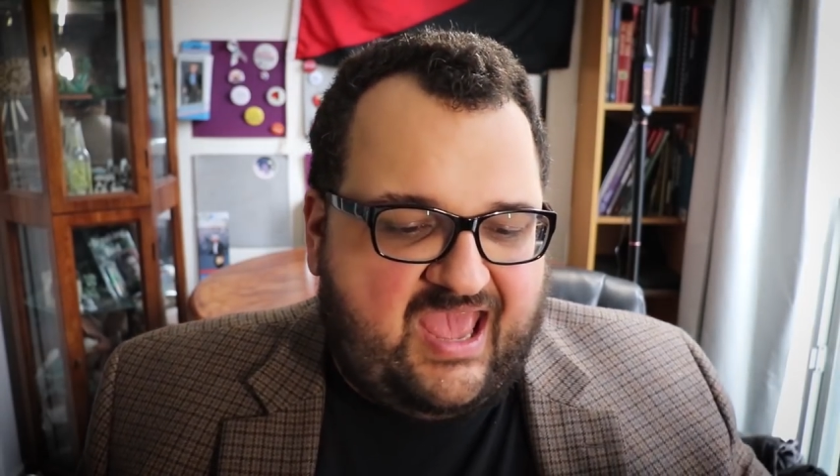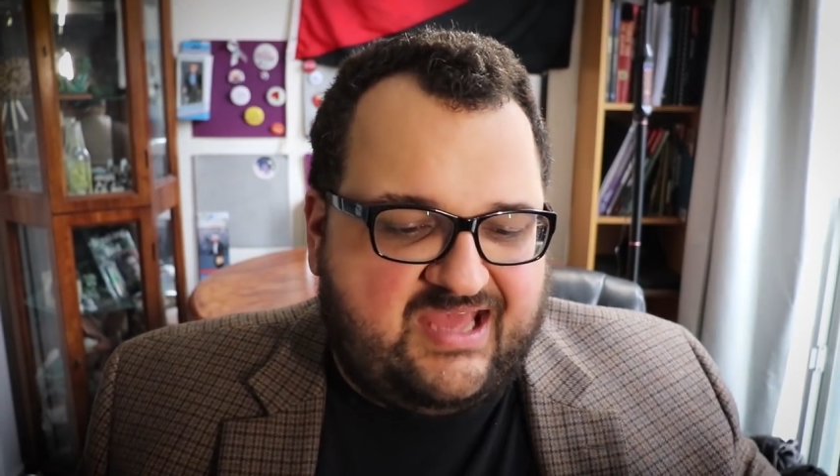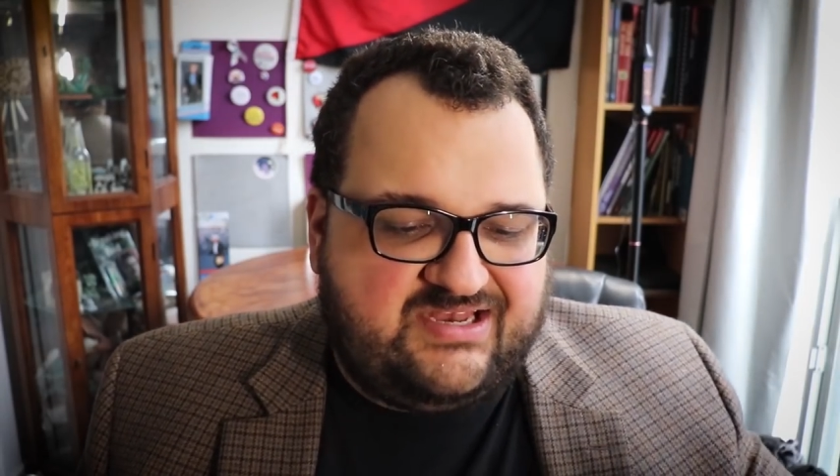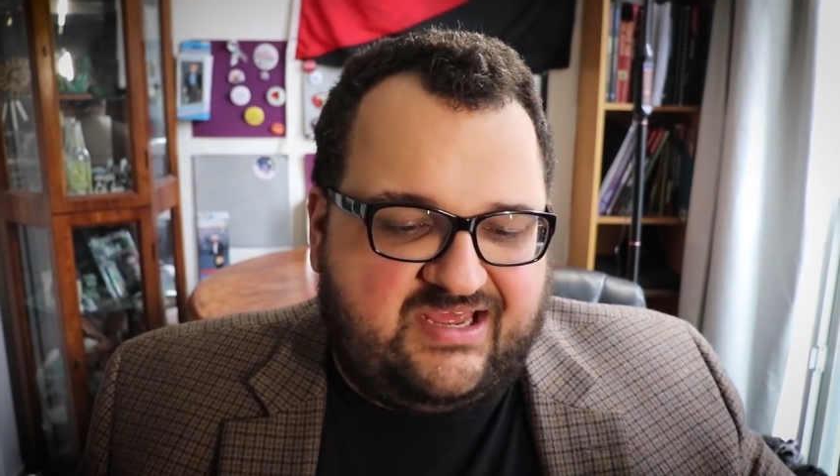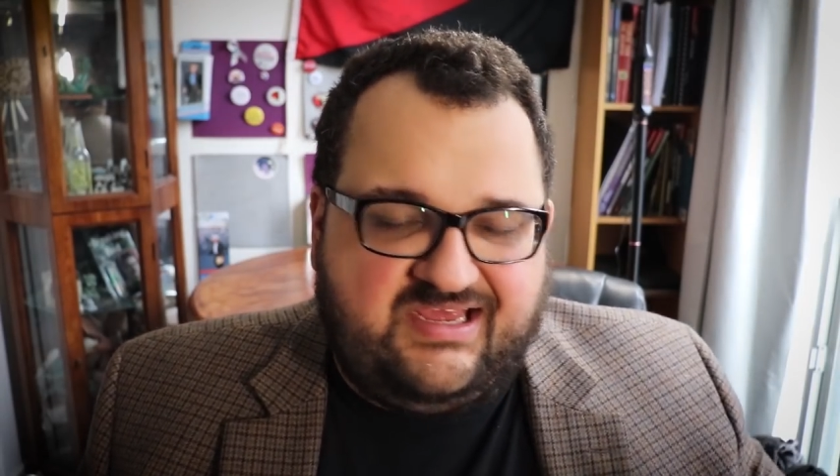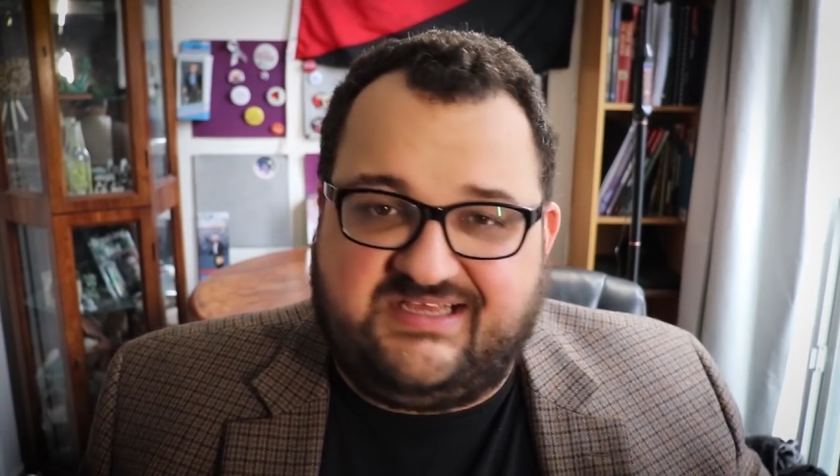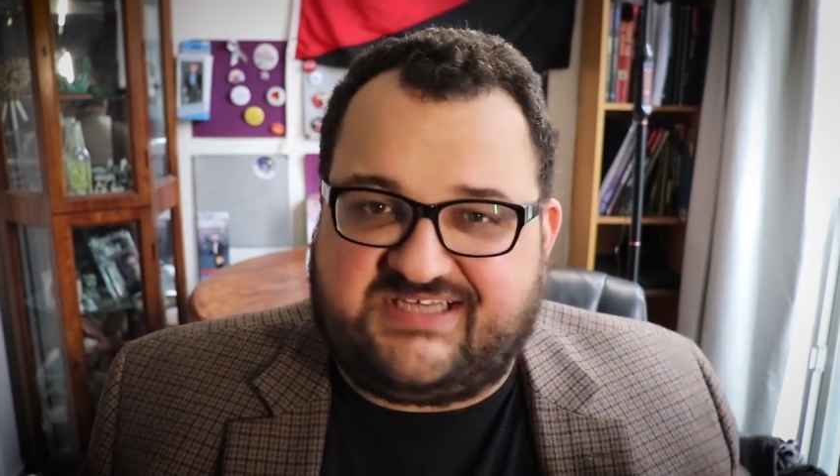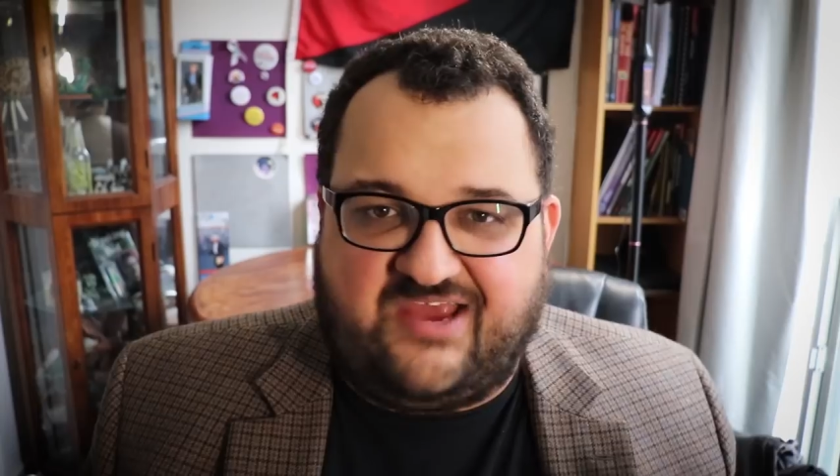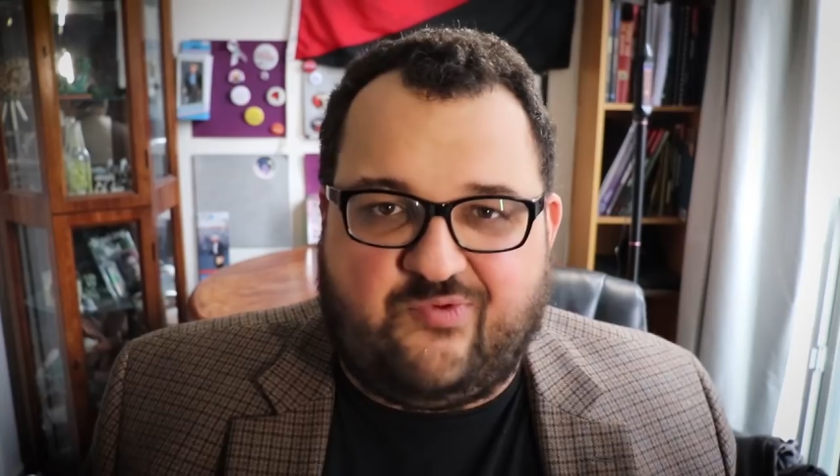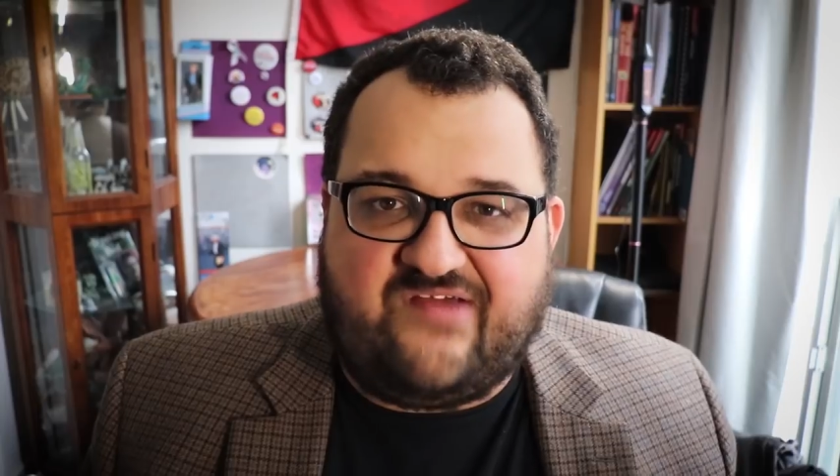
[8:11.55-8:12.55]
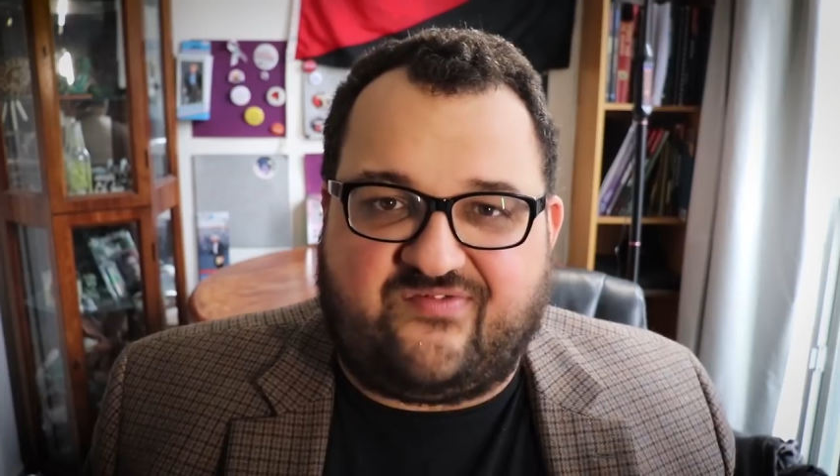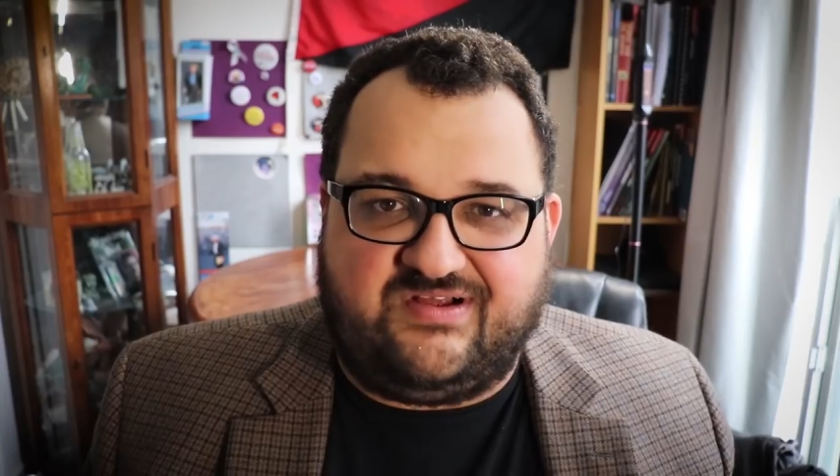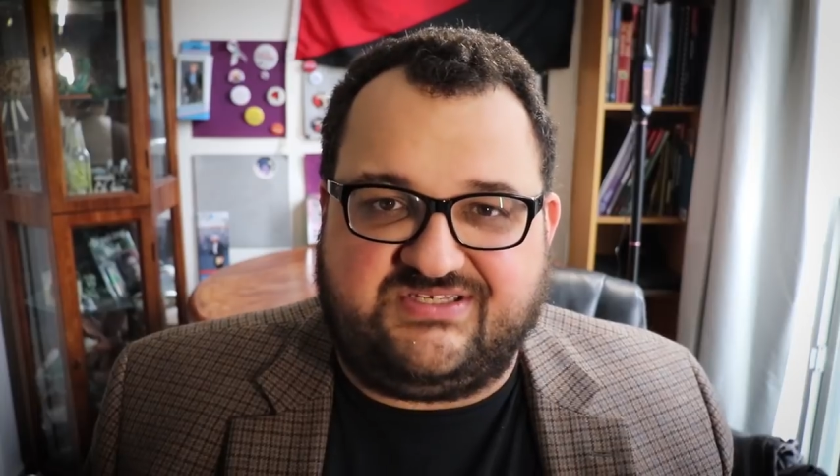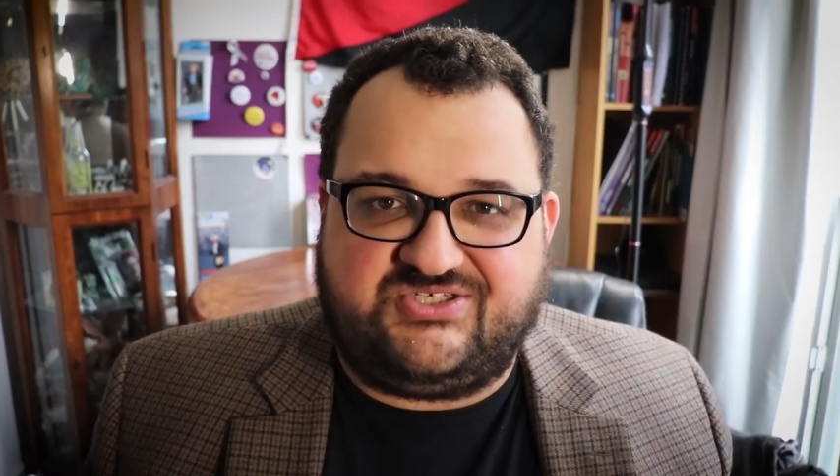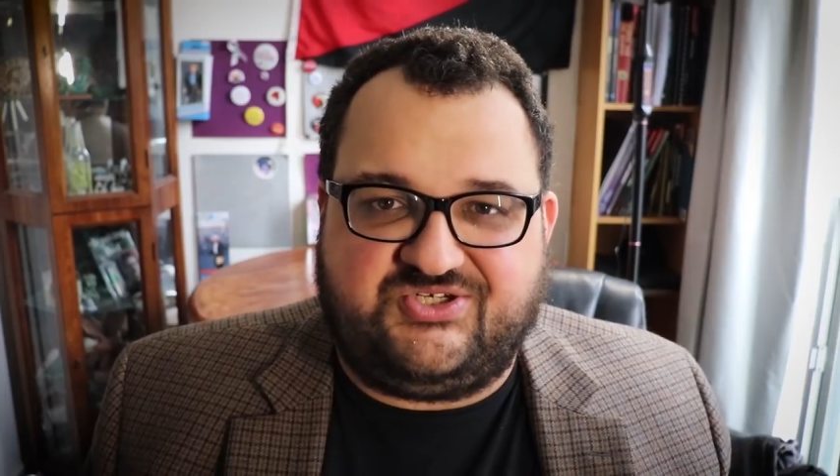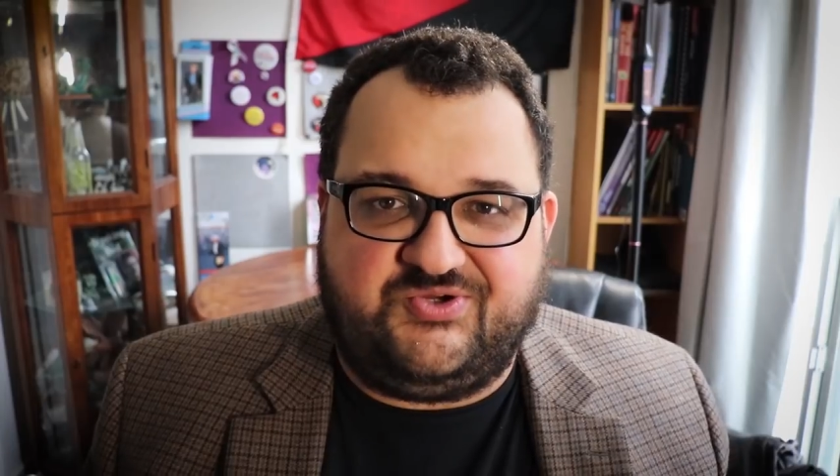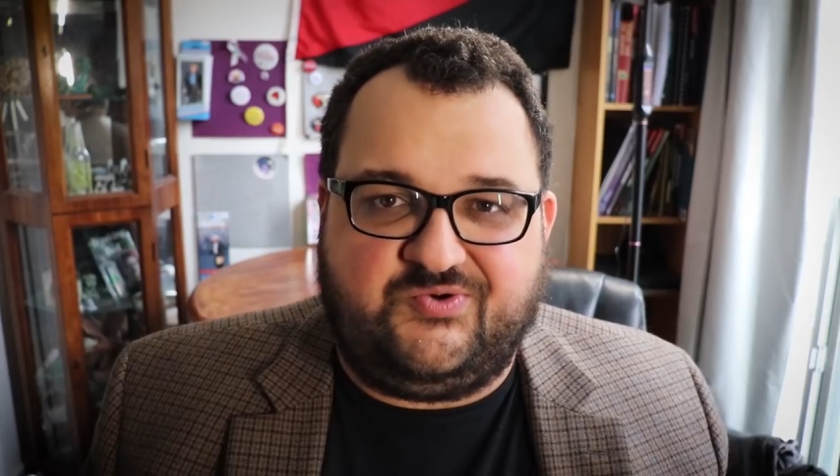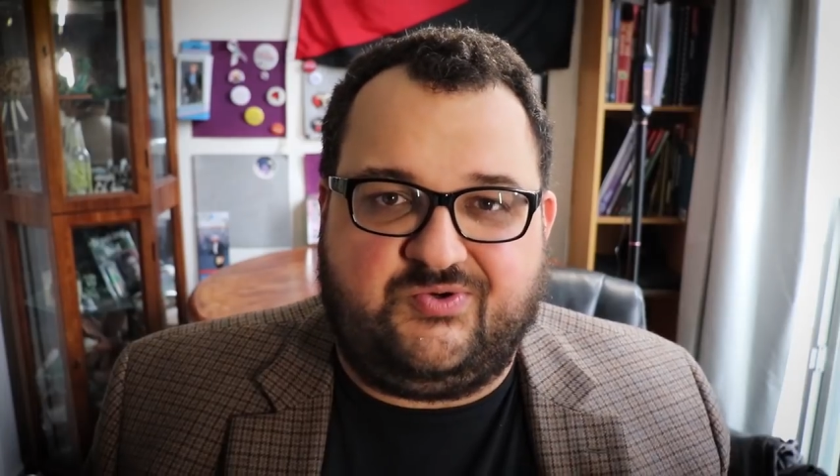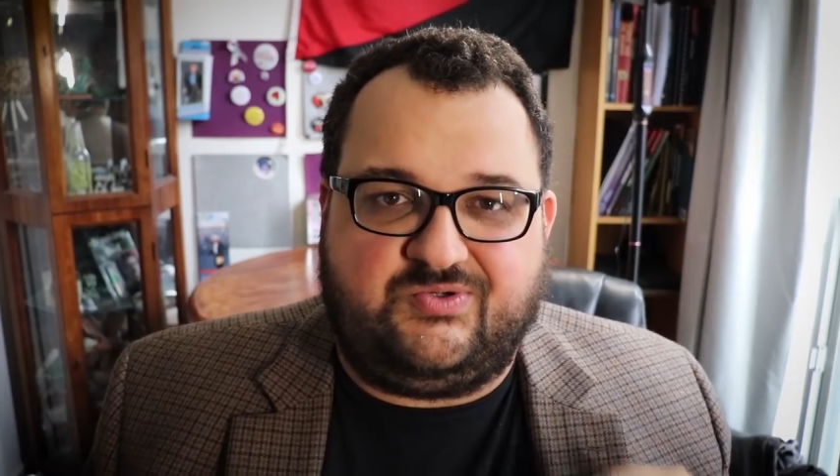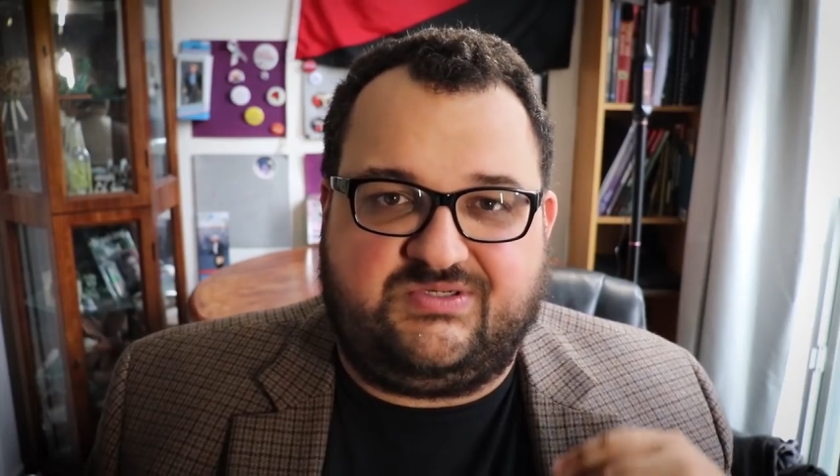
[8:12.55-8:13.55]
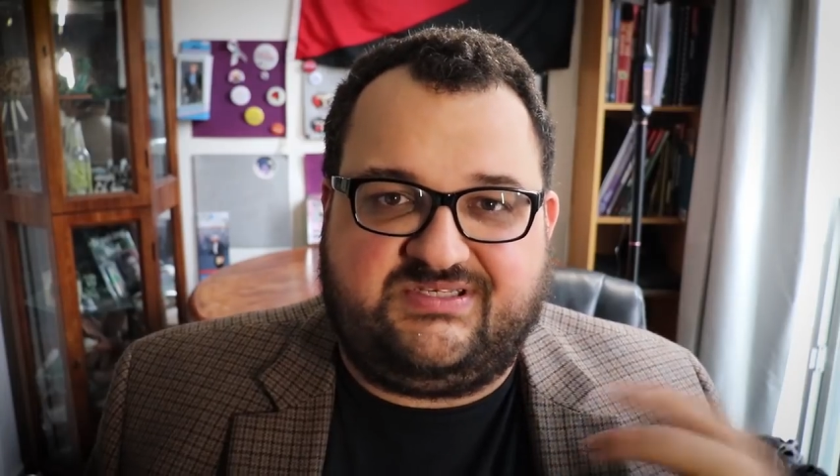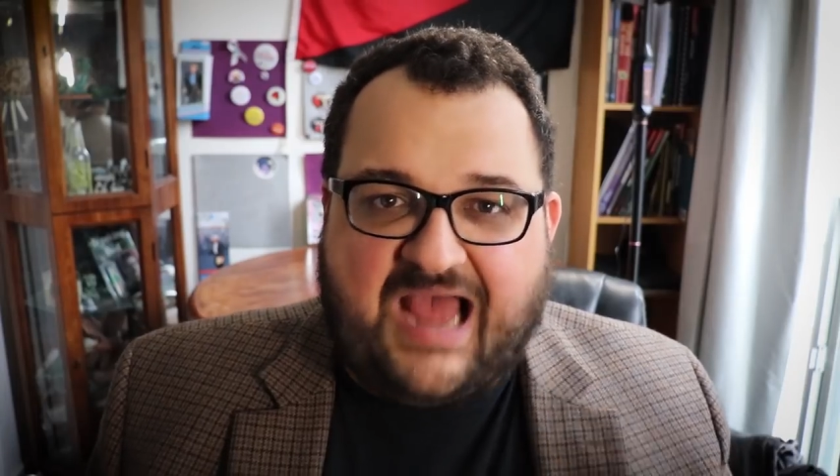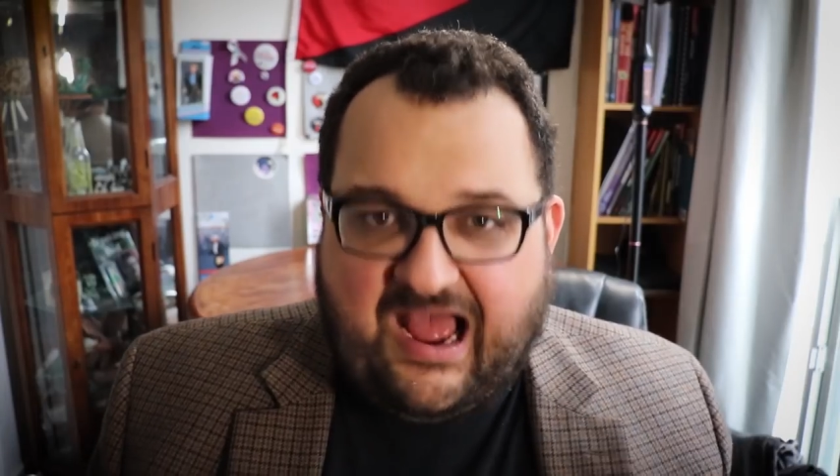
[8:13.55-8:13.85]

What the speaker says: and is a reference to